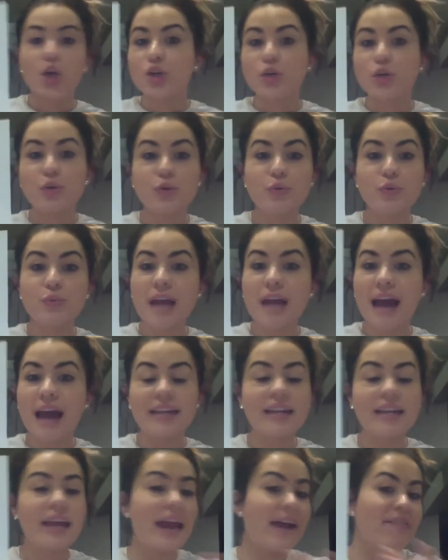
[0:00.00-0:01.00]
You do not
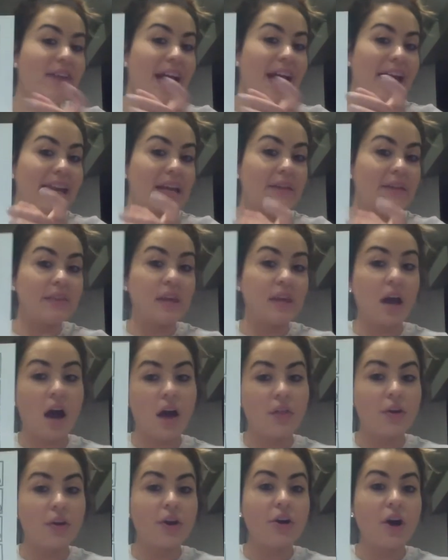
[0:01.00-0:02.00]
need to have any of the
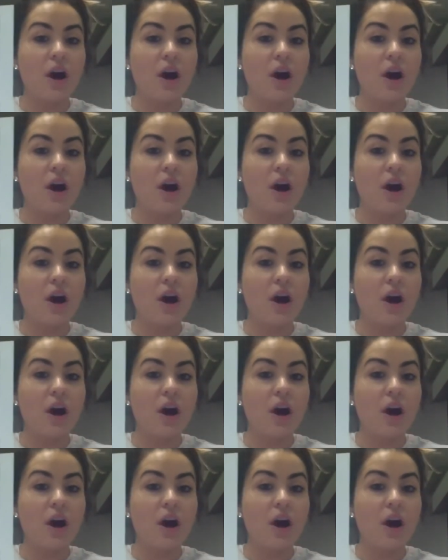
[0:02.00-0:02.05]
other